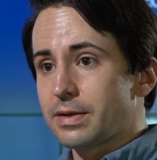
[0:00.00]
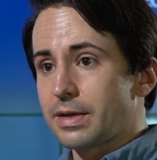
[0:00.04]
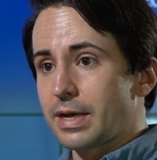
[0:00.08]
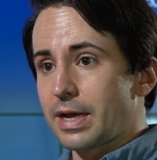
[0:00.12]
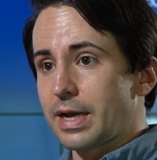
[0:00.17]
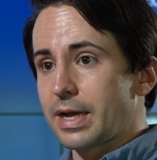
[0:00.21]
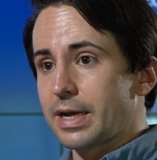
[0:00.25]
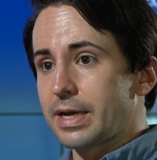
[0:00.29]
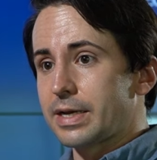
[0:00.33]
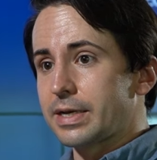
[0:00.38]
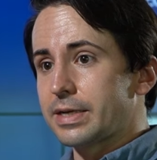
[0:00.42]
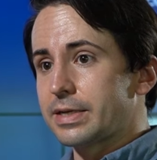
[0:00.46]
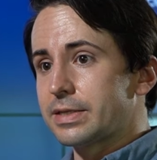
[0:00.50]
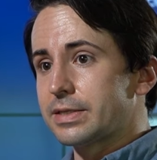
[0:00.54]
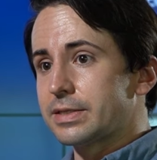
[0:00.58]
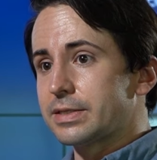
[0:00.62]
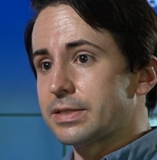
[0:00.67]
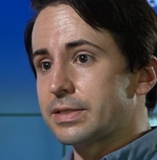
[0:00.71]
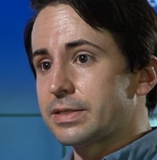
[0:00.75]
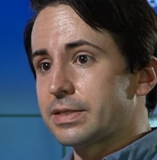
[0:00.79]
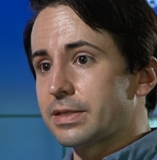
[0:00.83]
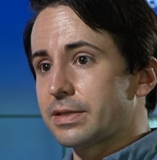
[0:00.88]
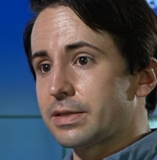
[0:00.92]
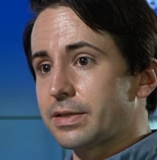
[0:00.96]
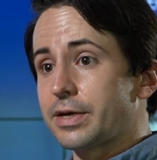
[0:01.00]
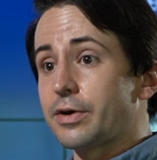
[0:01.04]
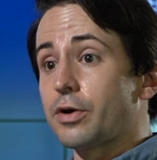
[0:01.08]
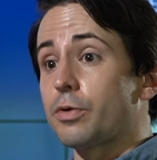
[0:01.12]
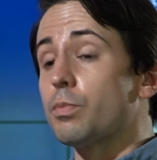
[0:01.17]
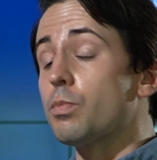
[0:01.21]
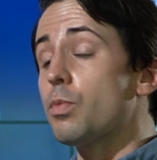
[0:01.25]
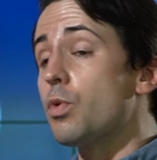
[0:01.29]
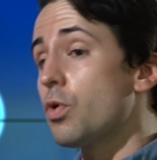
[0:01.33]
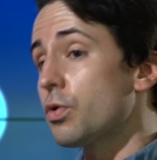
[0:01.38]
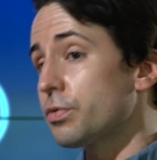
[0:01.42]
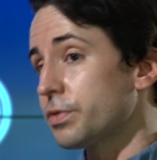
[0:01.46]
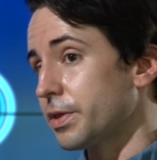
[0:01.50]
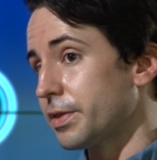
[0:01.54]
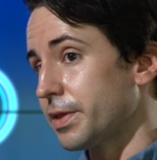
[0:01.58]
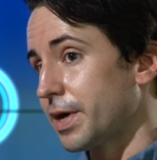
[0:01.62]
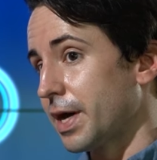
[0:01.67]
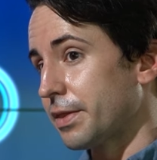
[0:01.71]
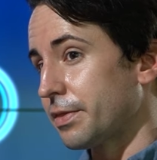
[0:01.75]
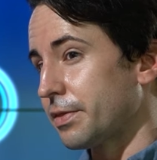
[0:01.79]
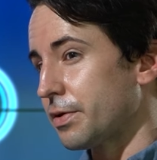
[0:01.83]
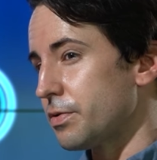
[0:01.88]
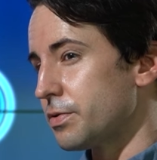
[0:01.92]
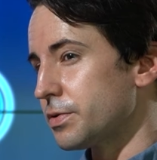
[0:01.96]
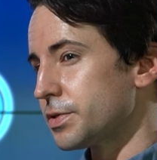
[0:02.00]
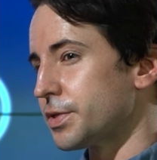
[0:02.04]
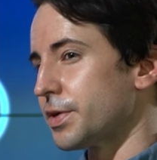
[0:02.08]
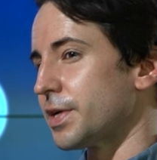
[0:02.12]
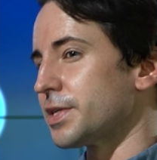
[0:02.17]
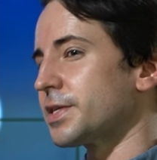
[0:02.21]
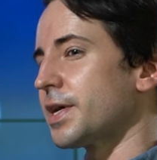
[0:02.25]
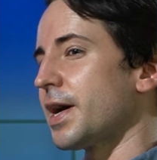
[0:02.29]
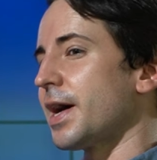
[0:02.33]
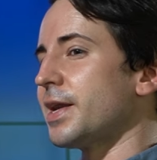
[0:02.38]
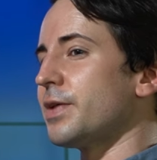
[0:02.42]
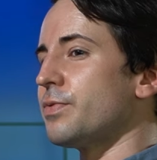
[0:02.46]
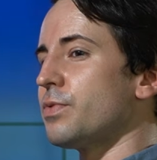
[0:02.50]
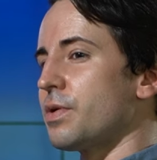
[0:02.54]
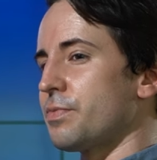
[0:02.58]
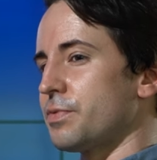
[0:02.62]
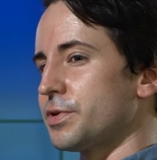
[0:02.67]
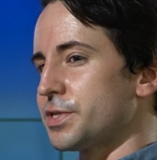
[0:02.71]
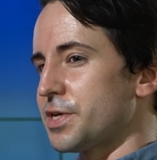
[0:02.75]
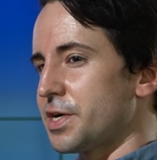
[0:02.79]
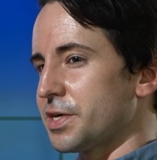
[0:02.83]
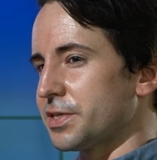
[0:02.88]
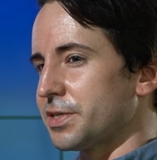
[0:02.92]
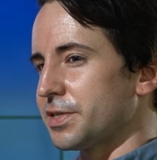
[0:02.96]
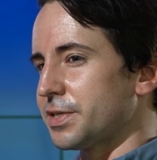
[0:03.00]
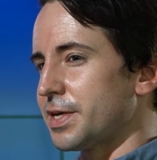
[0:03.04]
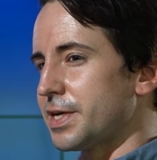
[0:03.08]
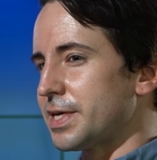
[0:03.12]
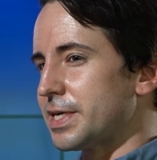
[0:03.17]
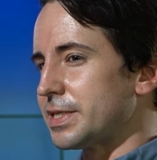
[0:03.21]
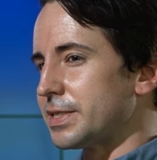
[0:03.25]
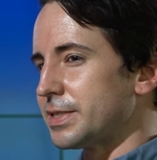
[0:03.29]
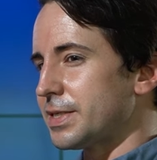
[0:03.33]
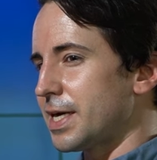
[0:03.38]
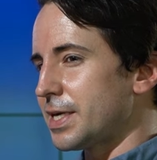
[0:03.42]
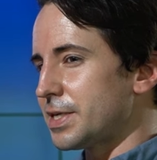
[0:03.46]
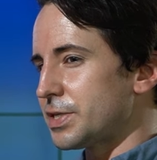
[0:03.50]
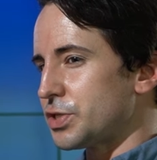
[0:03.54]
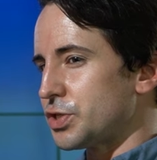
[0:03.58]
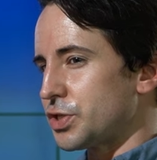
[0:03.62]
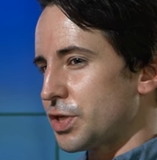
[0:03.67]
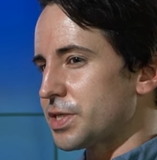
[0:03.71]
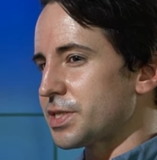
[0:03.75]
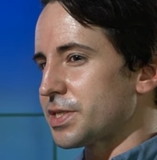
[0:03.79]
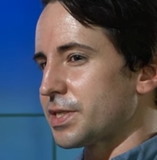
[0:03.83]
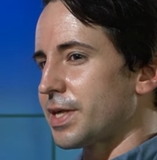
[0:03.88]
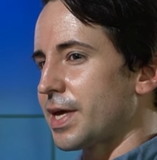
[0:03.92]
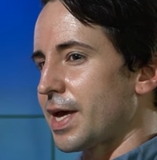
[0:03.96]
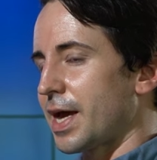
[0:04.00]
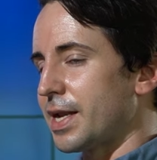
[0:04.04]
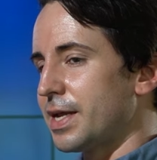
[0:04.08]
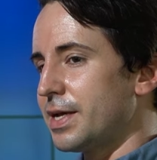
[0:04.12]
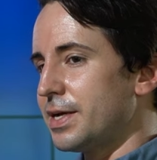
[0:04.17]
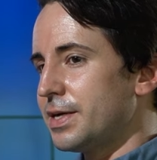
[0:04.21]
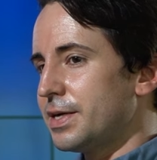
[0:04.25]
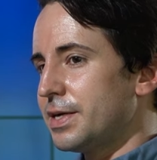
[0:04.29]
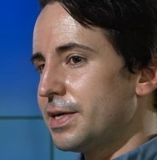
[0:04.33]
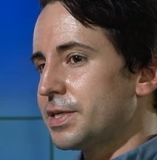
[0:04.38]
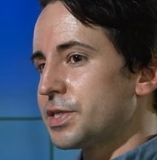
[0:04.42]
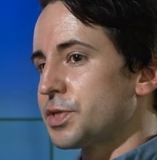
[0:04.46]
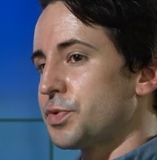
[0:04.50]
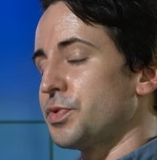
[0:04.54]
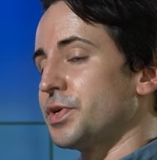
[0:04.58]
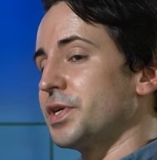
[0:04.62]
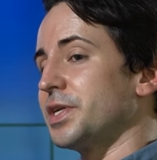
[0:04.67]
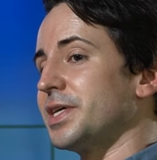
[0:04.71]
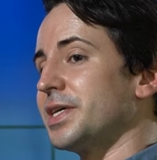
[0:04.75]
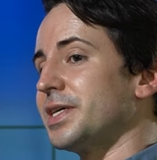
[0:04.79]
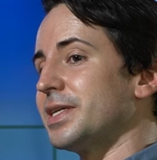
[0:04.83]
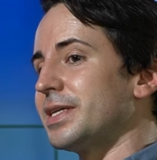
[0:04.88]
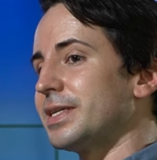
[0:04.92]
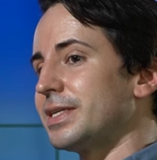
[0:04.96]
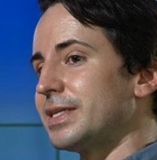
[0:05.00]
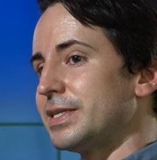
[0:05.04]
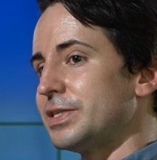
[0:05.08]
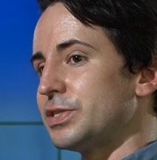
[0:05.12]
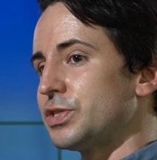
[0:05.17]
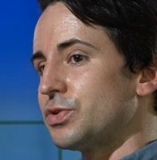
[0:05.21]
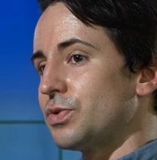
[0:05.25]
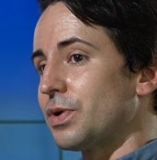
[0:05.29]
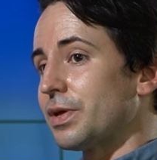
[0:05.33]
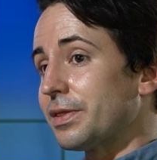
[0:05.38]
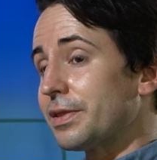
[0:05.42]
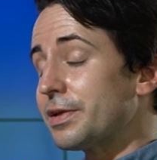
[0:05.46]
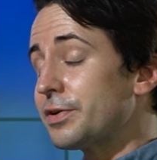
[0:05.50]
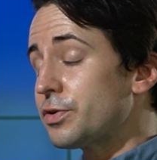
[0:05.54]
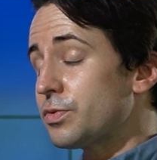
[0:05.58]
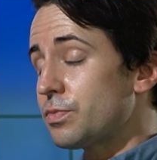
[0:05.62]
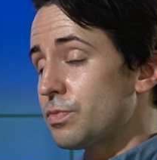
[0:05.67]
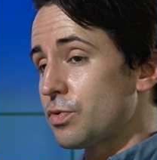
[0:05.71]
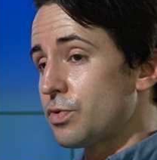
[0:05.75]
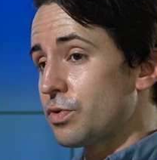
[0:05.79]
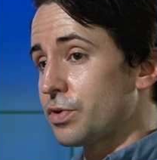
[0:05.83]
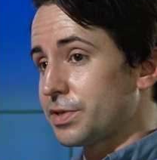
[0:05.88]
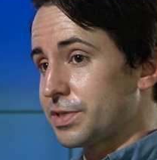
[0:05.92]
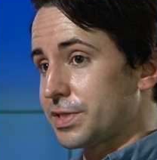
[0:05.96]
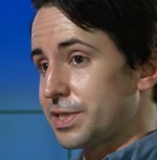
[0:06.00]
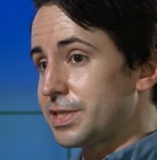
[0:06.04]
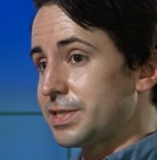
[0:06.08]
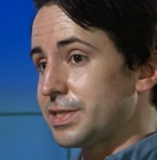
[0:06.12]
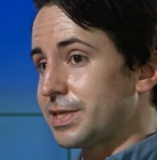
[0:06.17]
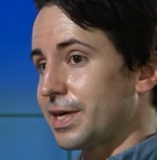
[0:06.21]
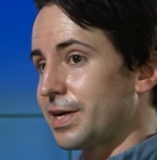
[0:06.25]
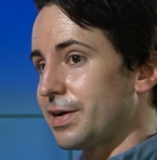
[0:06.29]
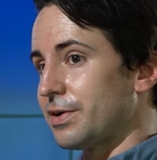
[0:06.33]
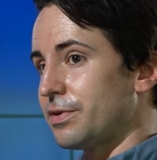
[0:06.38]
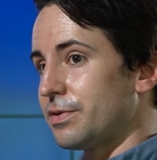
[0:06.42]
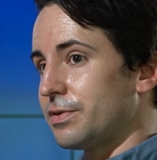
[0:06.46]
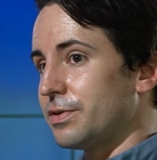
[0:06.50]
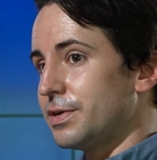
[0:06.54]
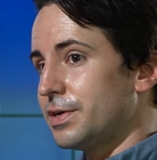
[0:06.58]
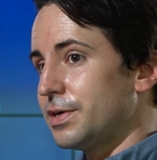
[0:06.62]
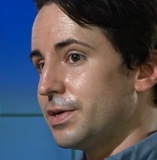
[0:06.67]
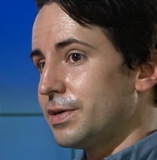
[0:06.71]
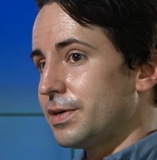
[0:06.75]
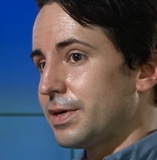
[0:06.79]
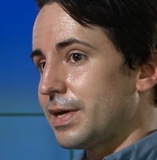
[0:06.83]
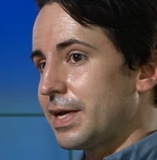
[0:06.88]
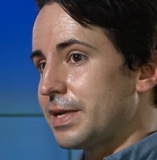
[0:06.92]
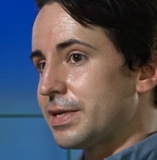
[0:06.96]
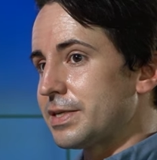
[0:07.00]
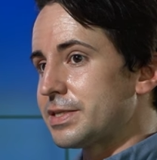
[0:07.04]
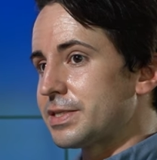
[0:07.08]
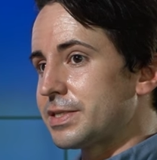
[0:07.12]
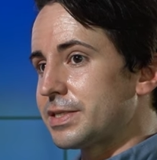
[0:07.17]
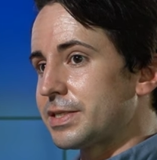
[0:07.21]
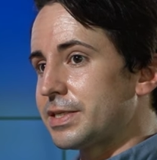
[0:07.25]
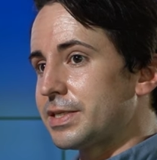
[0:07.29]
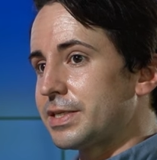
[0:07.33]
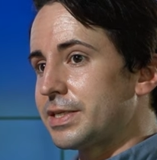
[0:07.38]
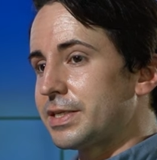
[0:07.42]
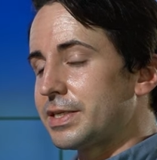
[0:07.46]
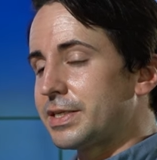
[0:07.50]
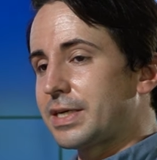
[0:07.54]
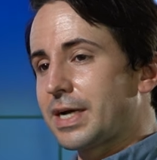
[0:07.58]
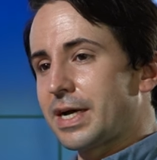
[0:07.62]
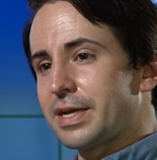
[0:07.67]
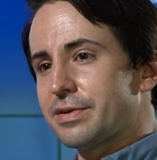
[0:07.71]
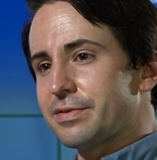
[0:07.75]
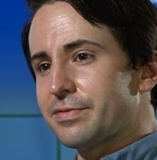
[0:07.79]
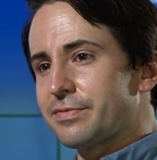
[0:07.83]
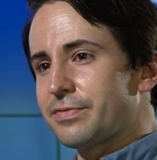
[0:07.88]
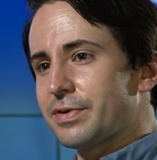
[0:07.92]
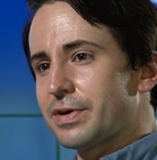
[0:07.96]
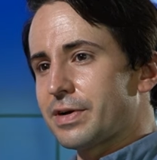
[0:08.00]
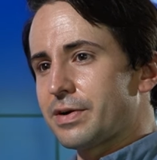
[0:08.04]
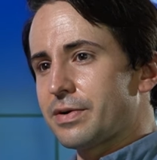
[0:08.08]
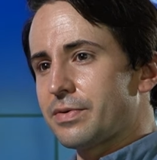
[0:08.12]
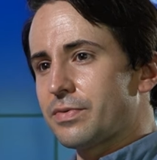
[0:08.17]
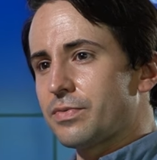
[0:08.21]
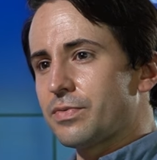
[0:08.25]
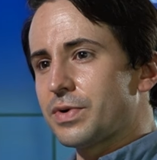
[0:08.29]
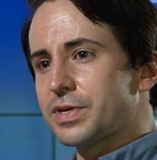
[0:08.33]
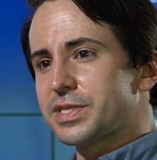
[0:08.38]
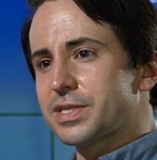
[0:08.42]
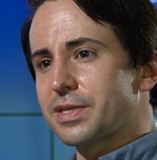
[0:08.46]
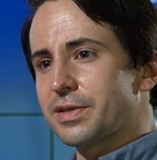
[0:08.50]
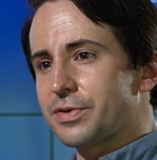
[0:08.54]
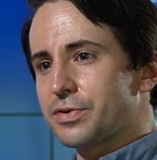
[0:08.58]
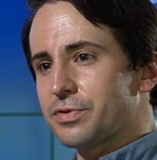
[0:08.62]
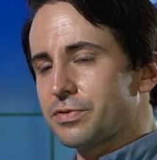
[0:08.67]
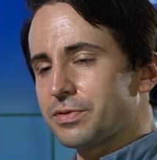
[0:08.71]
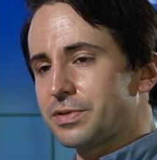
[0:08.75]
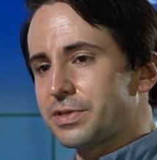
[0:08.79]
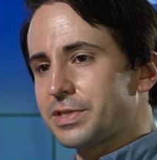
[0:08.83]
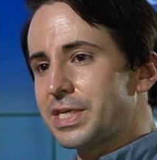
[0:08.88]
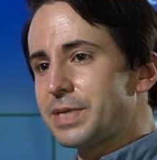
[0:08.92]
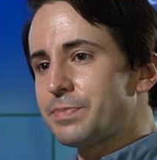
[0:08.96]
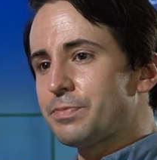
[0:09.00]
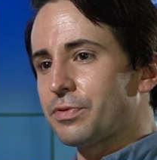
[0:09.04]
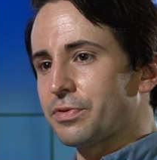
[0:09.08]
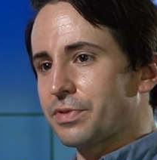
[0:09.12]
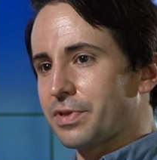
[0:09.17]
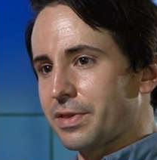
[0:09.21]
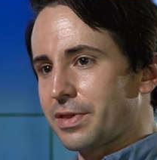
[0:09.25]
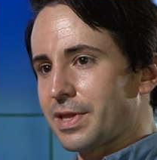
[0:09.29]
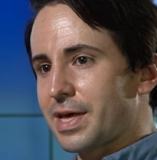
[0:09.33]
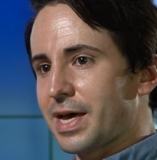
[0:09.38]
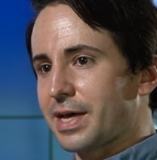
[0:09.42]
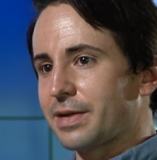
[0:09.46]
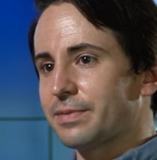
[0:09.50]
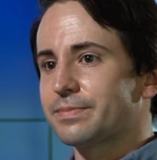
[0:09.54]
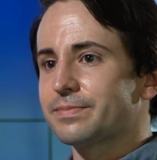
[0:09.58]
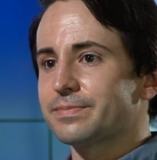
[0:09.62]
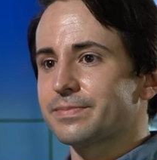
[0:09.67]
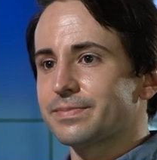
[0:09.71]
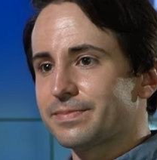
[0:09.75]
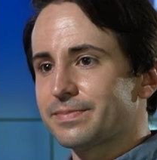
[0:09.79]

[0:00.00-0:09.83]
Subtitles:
And they are more than that though. So that's kind of why we're talking today. It's not just that. So we're going to get into a little more detail and see kind of what's a little deeper than that.